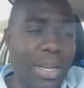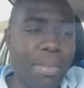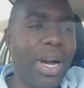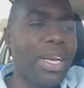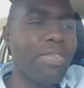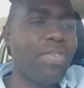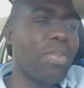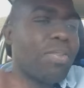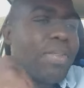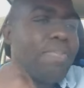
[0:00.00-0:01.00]
the money
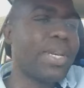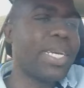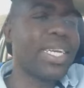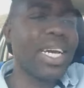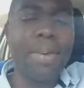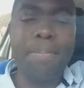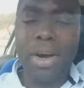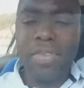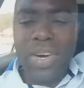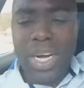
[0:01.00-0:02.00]
from the big
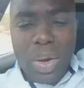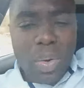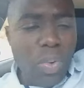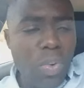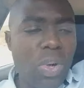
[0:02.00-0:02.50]
Buffalo